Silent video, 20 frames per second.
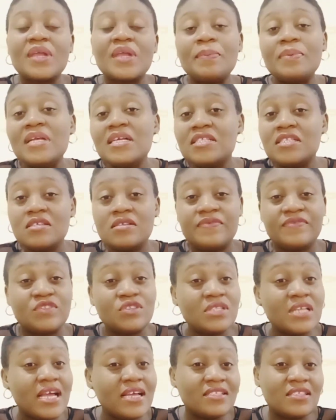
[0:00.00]
please, if
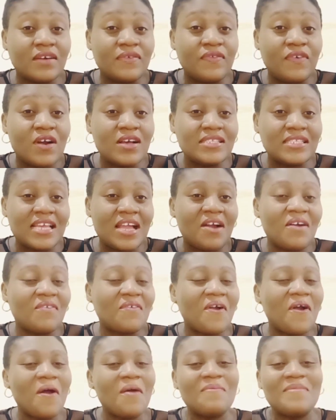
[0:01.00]
today is your first day
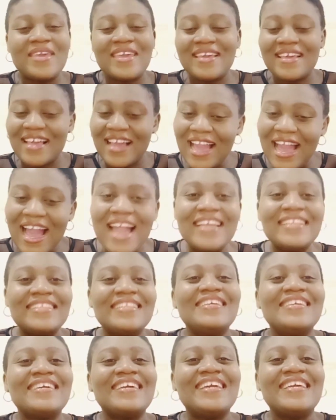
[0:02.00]
of coming,
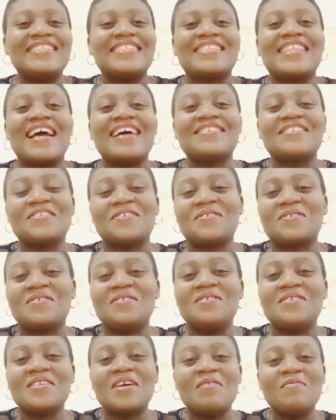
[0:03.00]
kindly hit that
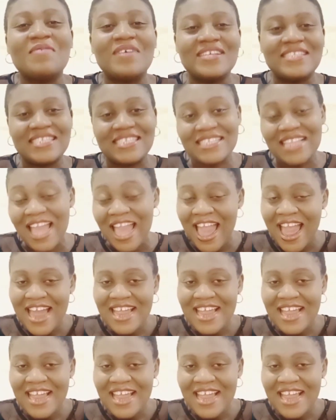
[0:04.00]
subscription button.